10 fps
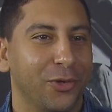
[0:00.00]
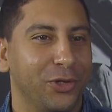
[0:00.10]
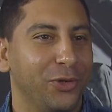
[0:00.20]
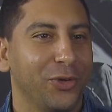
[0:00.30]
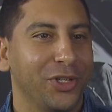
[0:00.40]

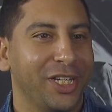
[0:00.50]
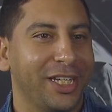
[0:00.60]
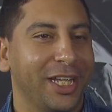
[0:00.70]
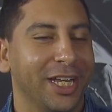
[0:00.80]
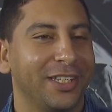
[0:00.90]
So you
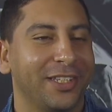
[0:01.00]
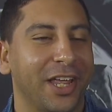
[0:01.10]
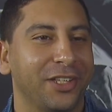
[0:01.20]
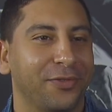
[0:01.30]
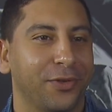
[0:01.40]
really get
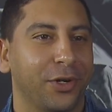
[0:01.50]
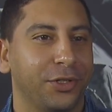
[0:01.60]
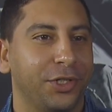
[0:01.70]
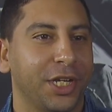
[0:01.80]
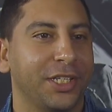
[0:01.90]
a sense
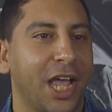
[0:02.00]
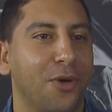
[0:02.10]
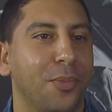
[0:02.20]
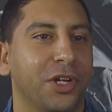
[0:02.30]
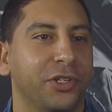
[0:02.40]
for
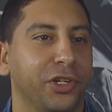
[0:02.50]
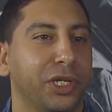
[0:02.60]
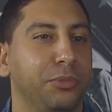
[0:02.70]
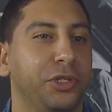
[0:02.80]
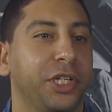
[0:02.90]
just how
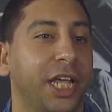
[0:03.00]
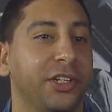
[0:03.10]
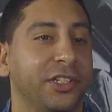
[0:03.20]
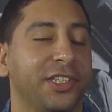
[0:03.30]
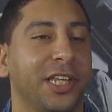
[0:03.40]
much their
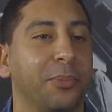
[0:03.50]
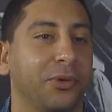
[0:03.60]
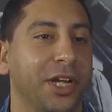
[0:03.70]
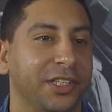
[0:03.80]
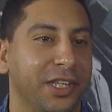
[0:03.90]
communication
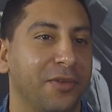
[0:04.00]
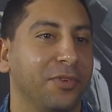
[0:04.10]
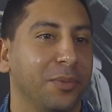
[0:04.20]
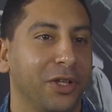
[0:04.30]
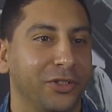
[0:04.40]
separates
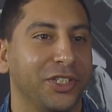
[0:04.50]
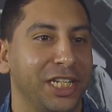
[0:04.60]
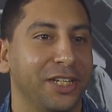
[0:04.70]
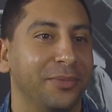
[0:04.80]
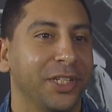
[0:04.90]
them from
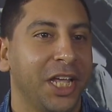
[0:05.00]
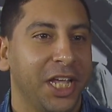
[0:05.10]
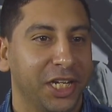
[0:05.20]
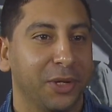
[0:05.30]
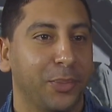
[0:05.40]
other
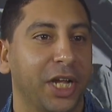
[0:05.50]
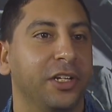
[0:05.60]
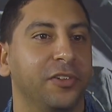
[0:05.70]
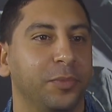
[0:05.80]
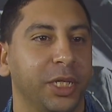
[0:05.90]
teams in
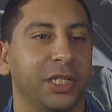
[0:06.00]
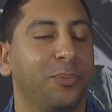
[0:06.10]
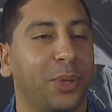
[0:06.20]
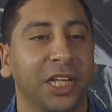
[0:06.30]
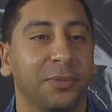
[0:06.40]
competitive
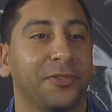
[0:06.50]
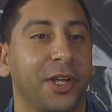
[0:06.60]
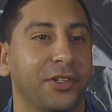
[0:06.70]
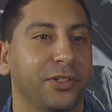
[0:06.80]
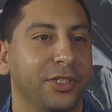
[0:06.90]
play. The
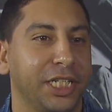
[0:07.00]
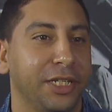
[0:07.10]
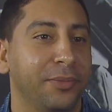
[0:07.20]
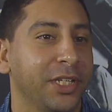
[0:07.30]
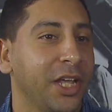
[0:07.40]
best
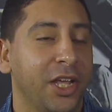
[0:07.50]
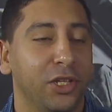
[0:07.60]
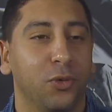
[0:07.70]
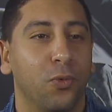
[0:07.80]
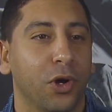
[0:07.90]
professional teams
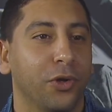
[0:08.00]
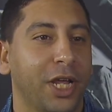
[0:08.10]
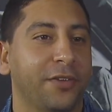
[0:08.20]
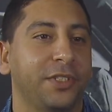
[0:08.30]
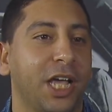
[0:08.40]
in the
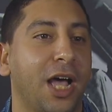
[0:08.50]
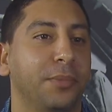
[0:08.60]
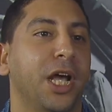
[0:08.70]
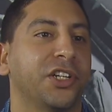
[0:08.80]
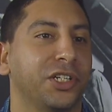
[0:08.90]
world have
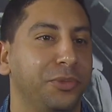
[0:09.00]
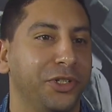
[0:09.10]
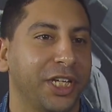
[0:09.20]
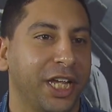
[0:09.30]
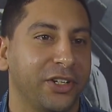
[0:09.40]

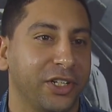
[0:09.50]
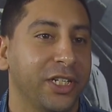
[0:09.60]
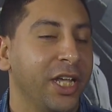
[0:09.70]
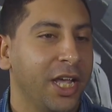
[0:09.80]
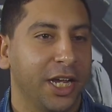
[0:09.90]
top-notch
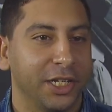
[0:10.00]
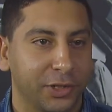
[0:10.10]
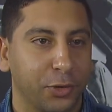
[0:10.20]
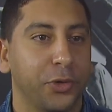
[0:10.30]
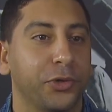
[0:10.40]
communication,
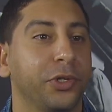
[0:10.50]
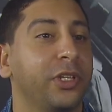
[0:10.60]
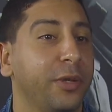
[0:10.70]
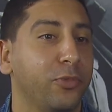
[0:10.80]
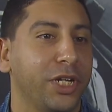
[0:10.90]
and it's
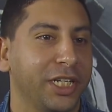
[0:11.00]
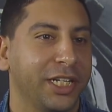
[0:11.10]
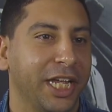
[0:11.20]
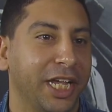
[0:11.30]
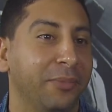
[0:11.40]
crucial to them
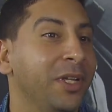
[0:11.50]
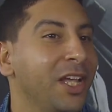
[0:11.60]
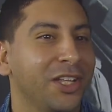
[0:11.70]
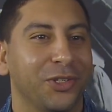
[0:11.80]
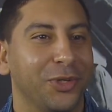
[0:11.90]
winning a
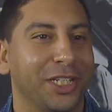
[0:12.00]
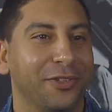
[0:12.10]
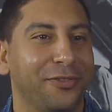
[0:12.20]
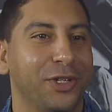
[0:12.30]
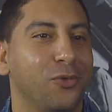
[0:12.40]
game.
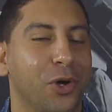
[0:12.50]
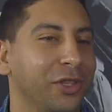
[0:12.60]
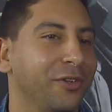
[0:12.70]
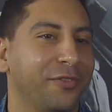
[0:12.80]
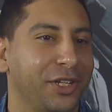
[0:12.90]
So we get to
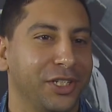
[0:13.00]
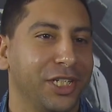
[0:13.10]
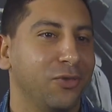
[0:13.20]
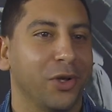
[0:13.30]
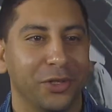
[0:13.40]
feel what they're
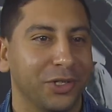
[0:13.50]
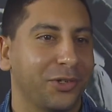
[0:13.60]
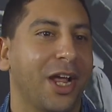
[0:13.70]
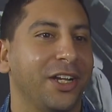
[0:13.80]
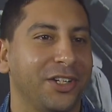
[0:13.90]
feeling,
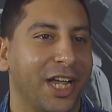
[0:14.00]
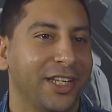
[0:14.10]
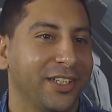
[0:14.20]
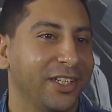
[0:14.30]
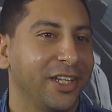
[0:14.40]
what they're
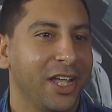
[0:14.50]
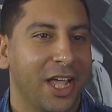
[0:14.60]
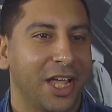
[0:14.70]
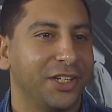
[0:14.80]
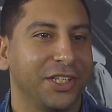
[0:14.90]

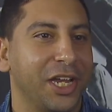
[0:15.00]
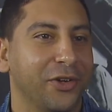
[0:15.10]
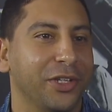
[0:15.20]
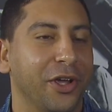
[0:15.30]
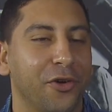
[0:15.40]
strategizing, and
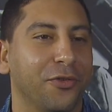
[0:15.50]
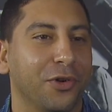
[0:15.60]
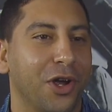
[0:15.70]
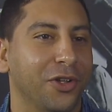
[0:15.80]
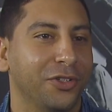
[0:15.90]
just hear the
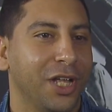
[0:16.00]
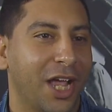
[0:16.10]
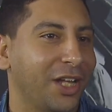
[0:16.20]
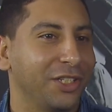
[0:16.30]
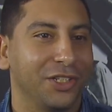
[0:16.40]
overall